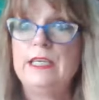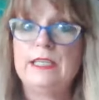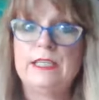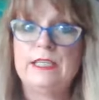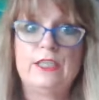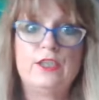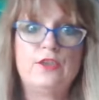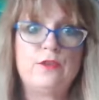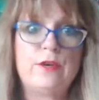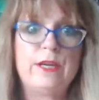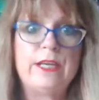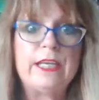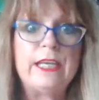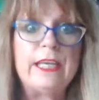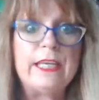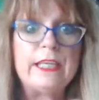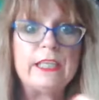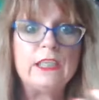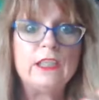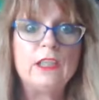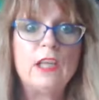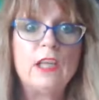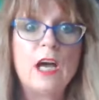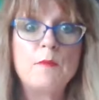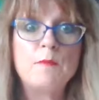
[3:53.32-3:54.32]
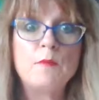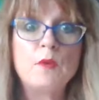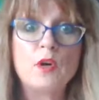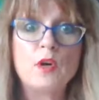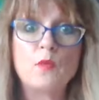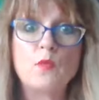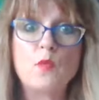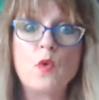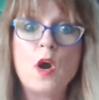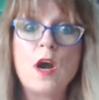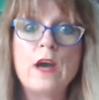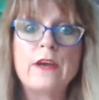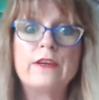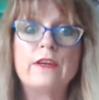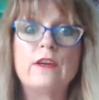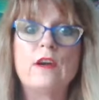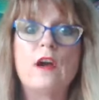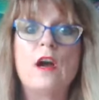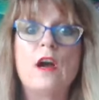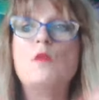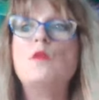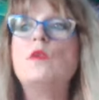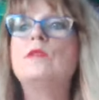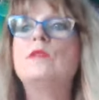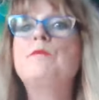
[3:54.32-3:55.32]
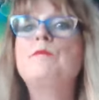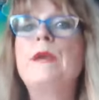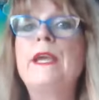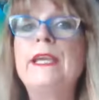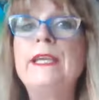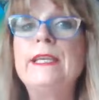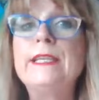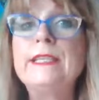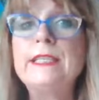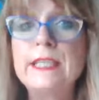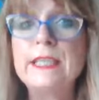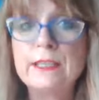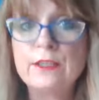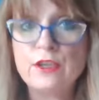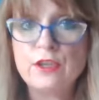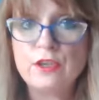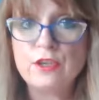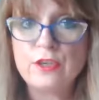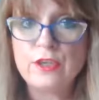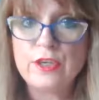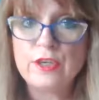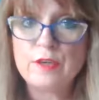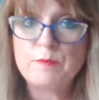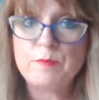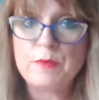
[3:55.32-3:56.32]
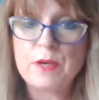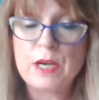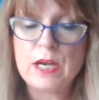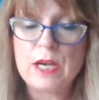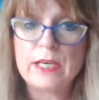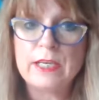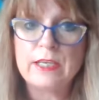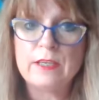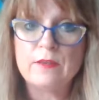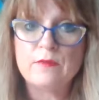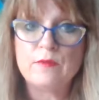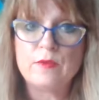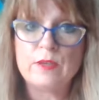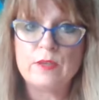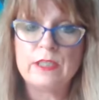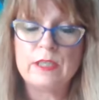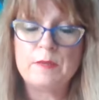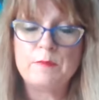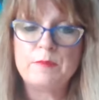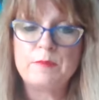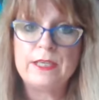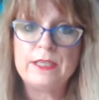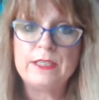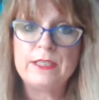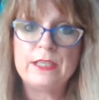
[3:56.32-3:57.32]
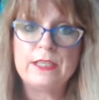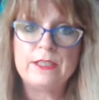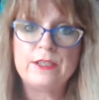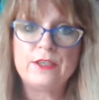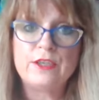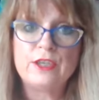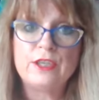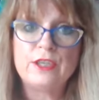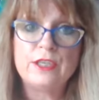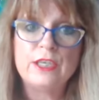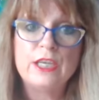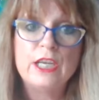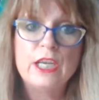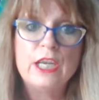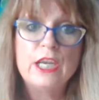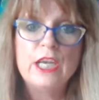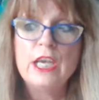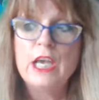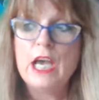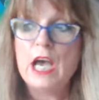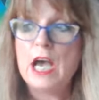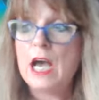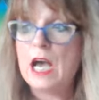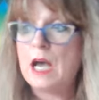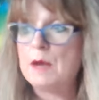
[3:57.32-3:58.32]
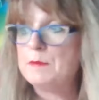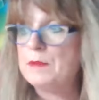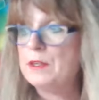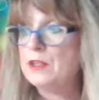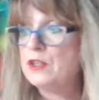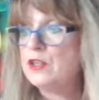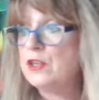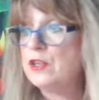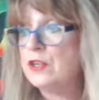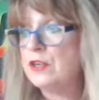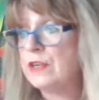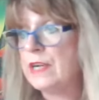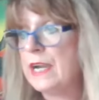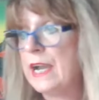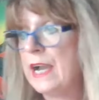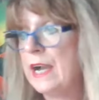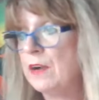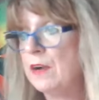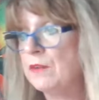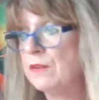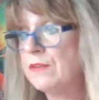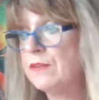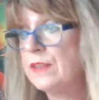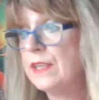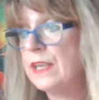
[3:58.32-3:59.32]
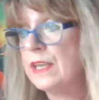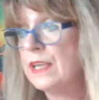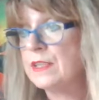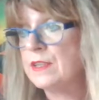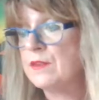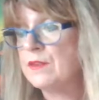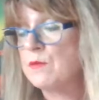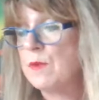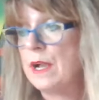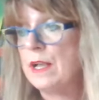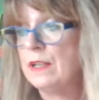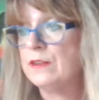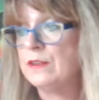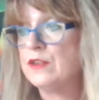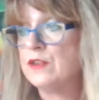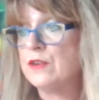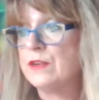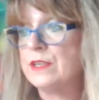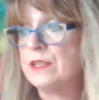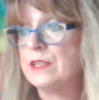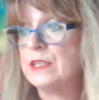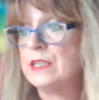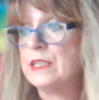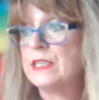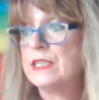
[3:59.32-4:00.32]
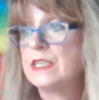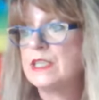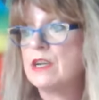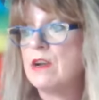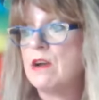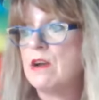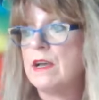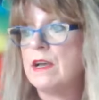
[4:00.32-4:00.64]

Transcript: is drinking a lot more water. Oh, pay attention to your body and really pay attention um, to your health as well during this